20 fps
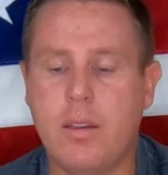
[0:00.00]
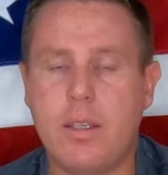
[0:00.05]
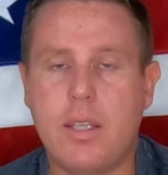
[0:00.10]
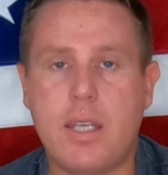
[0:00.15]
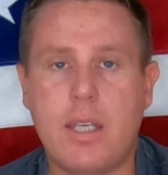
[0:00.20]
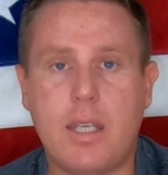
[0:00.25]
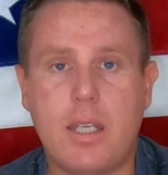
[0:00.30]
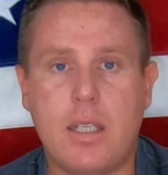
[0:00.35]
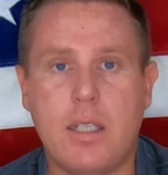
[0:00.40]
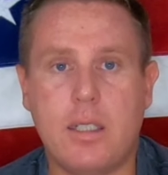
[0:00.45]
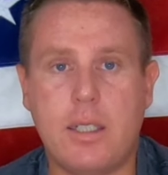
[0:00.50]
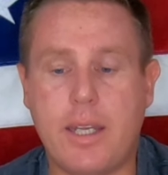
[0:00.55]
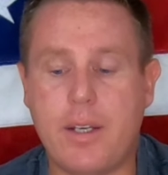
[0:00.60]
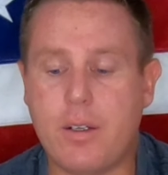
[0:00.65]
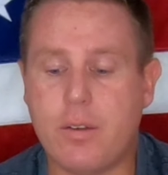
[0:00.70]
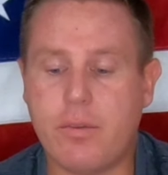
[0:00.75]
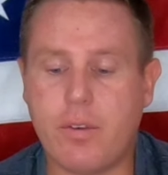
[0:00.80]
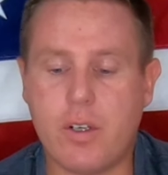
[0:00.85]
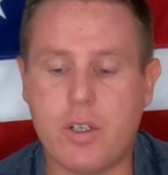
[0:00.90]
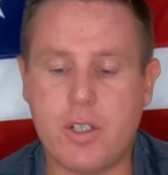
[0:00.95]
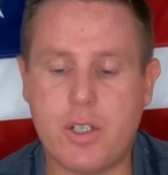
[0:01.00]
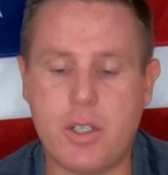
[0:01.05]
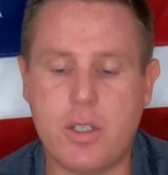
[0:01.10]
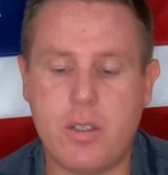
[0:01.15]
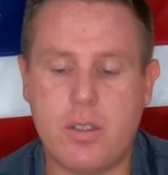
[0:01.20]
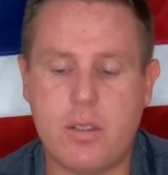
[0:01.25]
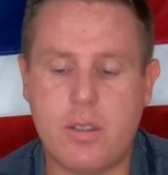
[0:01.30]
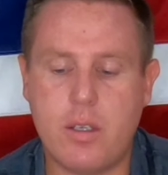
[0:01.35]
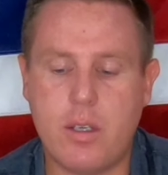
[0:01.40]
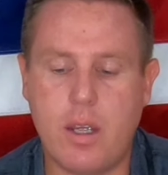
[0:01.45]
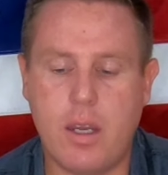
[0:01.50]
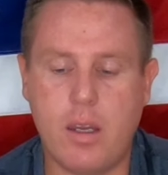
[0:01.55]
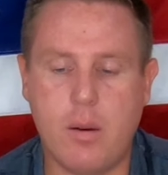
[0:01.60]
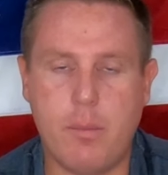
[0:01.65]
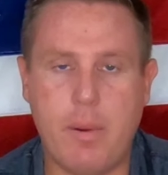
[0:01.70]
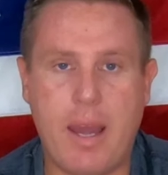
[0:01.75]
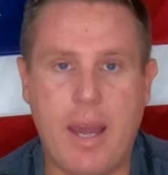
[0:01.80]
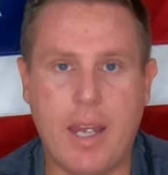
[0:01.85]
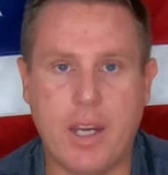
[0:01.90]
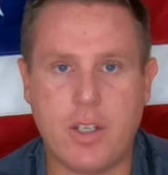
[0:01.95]
The later versions
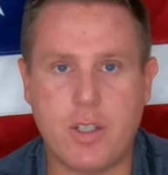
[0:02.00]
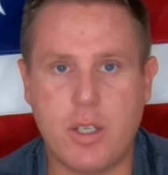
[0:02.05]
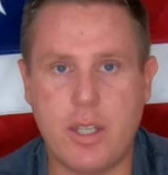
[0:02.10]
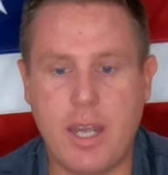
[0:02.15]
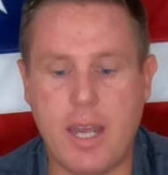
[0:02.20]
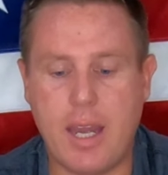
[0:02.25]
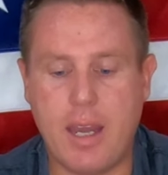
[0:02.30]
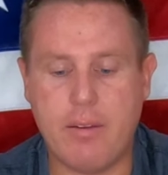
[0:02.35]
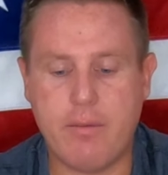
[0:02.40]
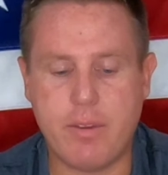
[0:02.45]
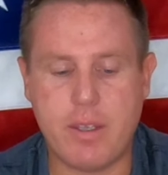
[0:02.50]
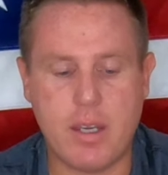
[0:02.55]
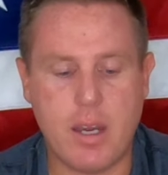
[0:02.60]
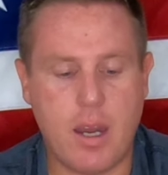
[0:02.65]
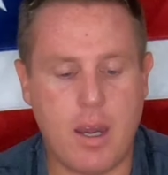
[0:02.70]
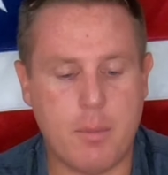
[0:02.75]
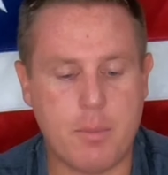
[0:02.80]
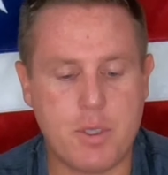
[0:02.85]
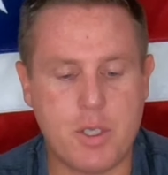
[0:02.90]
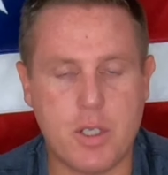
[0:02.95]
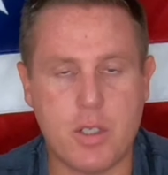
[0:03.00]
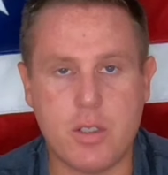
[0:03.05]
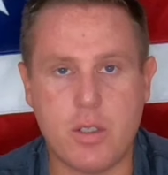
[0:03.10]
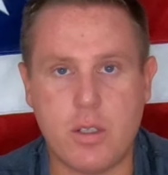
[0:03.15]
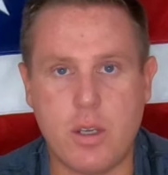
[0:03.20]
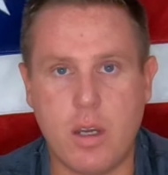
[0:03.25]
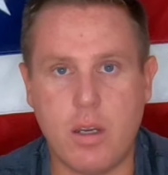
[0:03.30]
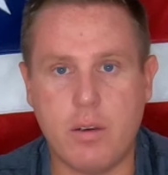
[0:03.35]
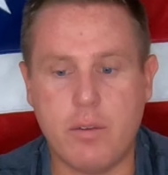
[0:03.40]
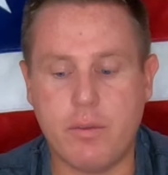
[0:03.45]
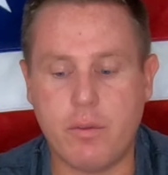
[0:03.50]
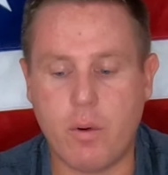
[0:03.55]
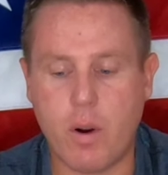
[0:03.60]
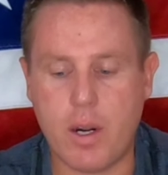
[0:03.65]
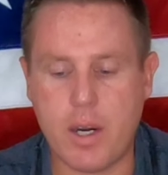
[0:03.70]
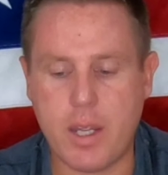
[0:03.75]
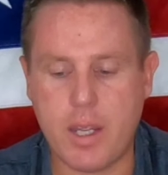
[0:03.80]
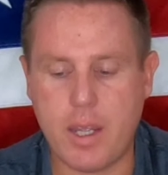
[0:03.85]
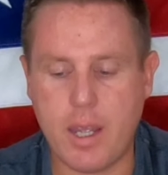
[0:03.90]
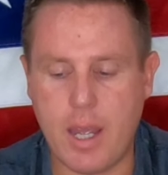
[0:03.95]
actually have the option of
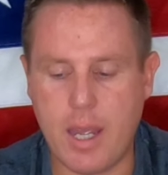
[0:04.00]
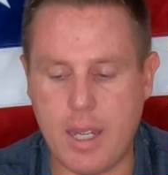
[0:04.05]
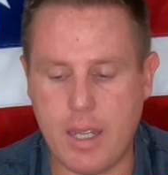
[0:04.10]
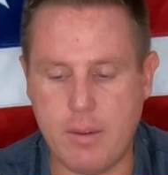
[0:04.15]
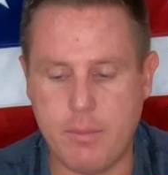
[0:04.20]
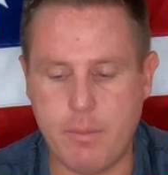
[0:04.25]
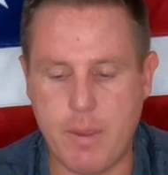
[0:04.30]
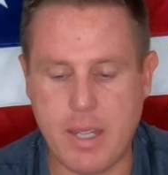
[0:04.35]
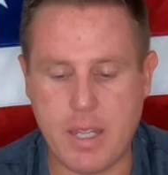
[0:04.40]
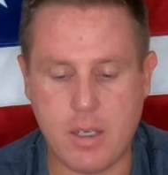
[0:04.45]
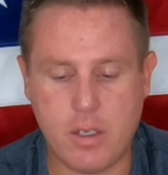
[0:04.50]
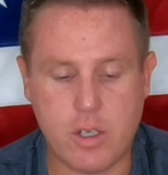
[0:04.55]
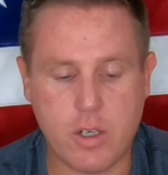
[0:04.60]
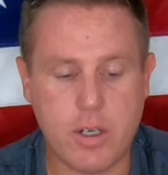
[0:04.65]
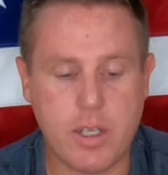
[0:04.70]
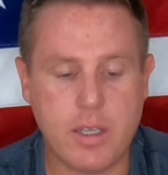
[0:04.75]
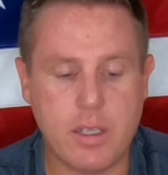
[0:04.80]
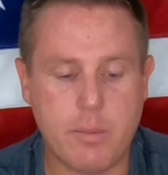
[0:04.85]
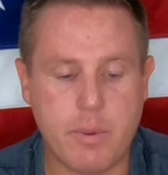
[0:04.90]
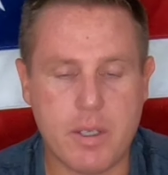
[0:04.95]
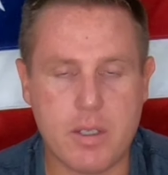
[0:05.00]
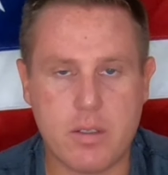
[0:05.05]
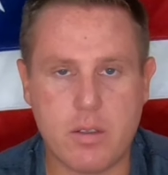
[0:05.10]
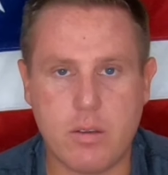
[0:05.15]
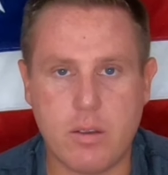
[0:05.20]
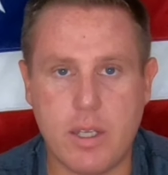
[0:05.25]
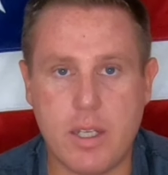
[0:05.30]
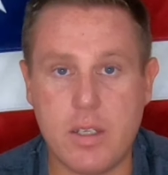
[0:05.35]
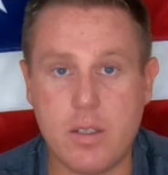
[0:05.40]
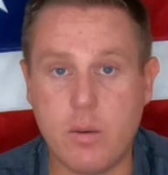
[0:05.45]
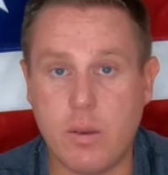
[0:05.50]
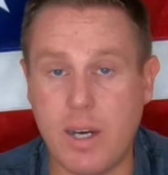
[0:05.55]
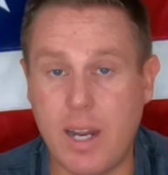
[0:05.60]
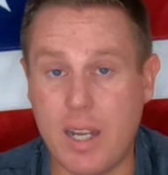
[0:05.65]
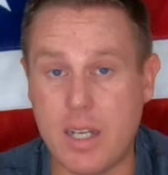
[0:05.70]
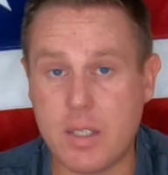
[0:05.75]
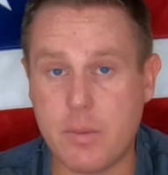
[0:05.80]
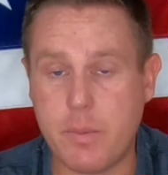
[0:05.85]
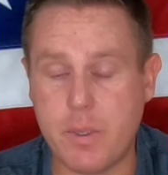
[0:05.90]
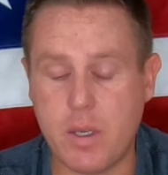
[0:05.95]
turning the pistol into an
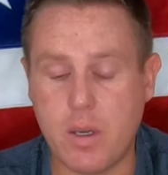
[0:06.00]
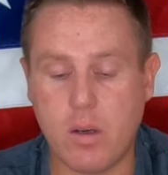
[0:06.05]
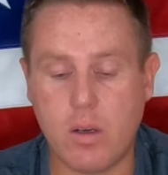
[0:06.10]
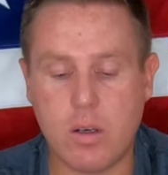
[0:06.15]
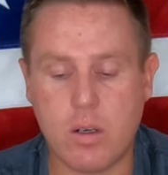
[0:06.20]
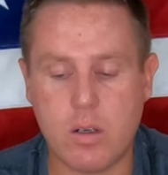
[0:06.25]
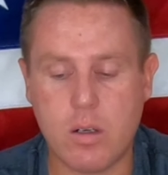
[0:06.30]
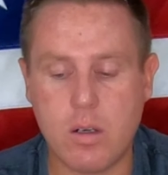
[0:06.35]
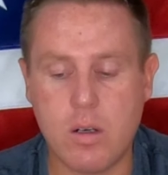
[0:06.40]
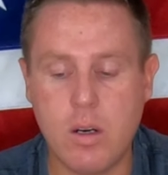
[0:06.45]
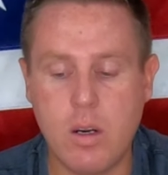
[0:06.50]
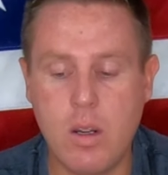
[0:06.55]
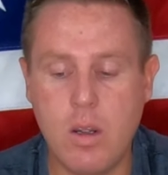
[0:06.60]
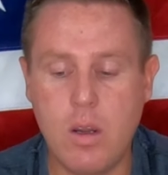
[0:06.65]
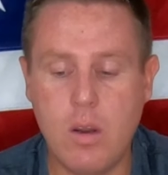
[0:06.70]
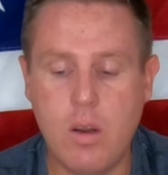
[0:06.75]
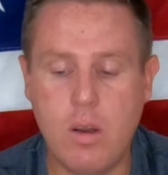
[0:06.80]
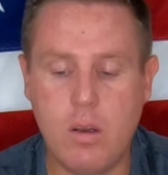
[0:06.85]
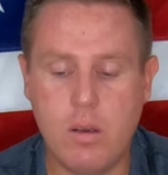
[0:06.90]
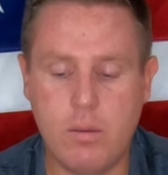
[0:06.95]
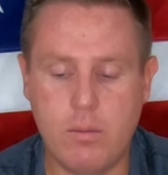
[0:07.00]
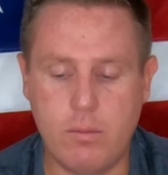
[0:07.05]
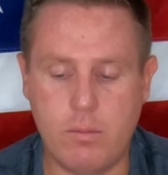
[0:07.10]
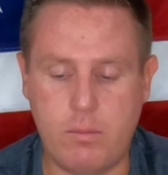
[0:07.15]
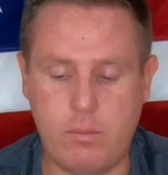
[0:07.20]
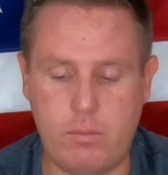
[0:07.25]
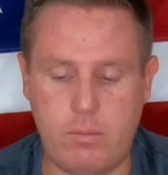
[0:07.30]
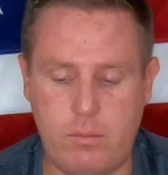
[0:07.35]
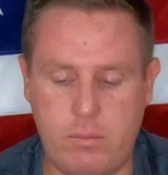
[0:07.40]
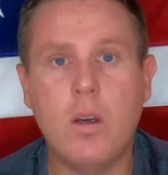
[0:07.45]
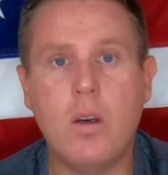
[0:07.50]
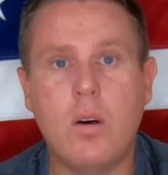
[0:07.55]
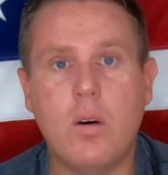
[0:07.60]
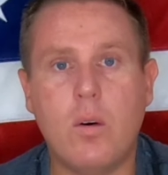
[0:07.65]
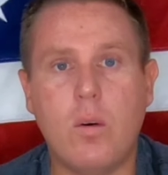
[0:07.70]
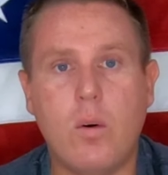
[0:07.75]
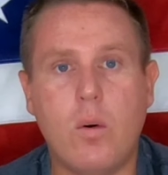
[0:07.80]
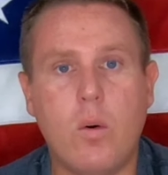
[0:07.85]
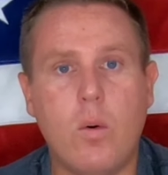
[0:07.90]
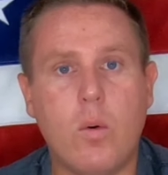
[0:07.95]
SBR,
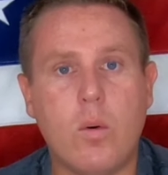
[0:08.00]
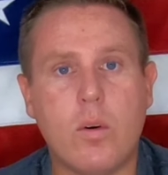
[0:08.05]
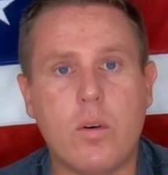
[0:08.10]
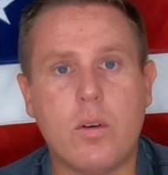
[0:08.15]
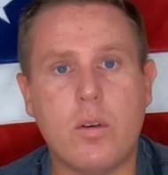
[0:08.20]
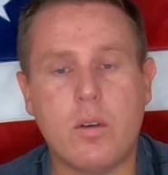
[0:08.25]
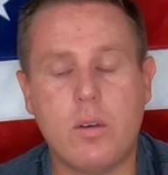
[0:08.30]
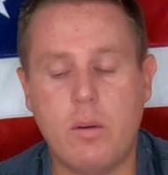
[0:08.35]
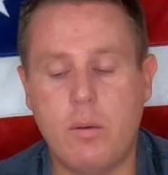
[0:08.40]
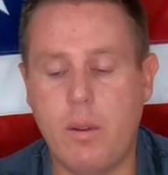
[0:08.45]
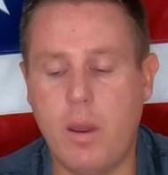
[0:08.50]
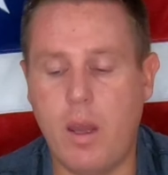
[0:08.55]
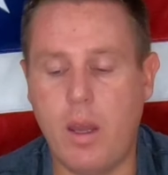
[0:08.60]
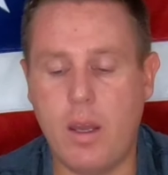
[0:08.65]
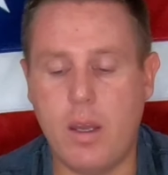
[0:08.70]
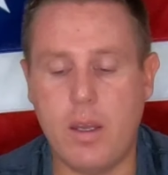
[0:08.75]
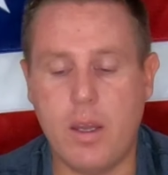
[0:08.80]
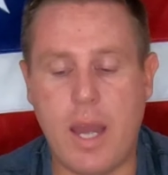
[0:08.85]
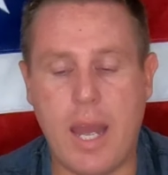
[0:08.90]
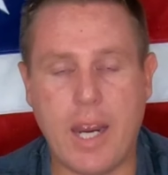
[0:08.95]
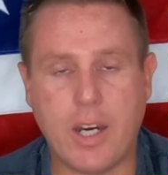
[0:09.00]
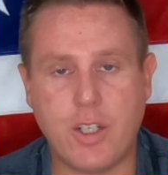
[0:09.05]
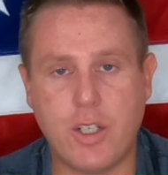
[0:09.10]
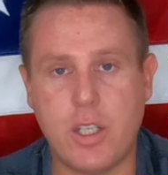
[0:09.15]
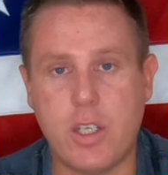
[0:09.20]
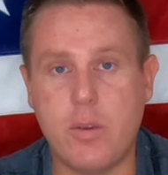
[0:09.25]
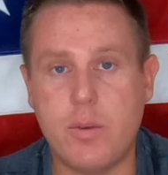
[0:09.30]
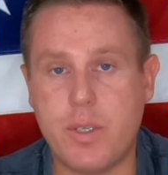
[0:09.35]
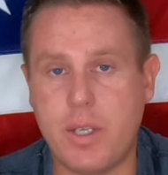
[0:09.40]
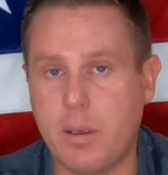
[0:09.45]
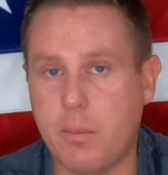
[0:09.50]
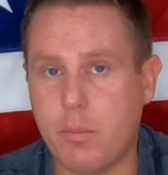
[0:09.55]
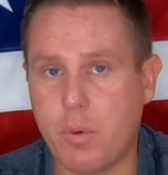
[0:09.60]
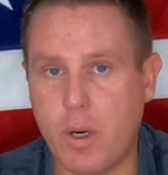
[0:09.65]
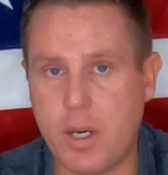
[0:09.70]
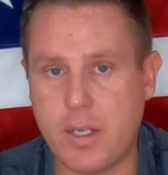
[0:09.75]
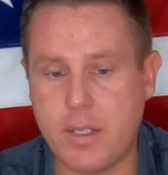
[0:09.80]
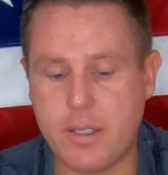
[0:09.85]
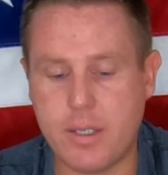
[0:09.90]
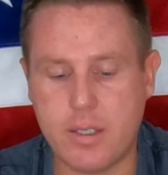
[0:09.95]
or actually using a
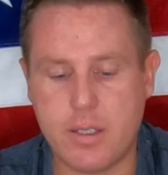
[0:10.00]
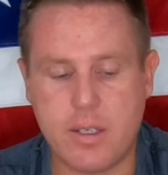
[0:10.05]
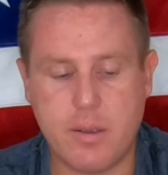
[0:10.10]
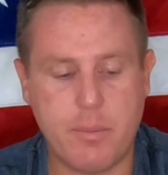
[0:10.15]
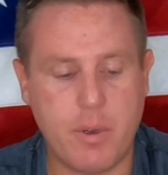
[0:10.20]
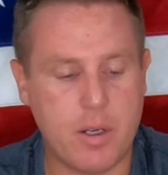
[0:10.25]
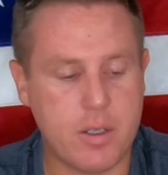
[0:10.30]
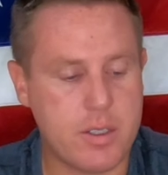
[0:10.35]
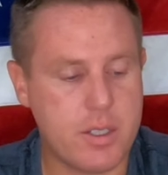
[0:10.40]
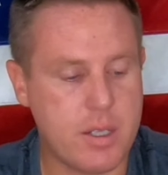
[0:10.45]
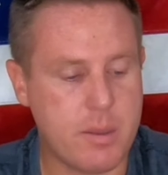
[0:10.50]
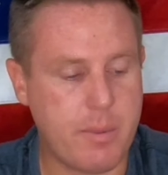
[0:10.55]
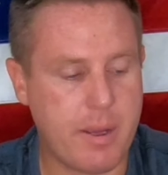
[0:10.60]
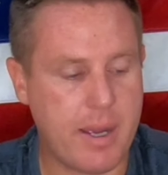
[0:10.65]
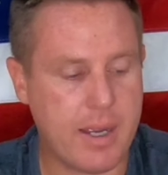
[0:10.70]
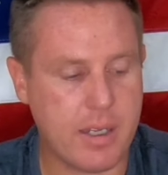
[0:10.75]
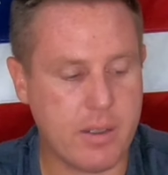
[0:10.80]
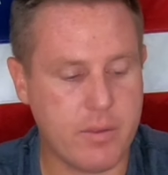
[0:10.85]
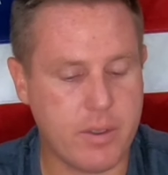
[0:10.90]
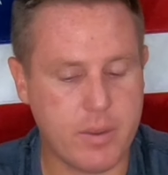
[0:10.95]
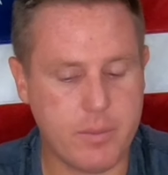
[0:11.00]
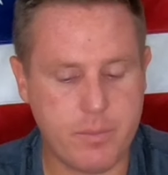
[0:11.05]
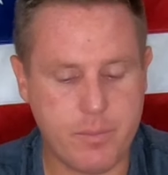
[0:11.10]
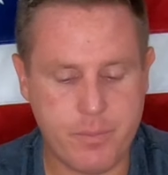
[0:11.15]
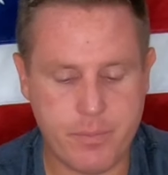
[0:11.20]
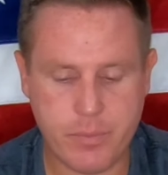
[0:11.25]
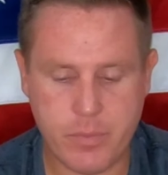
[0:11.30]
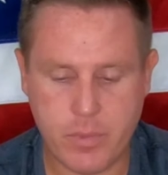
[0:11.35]
brace system onto the back of it.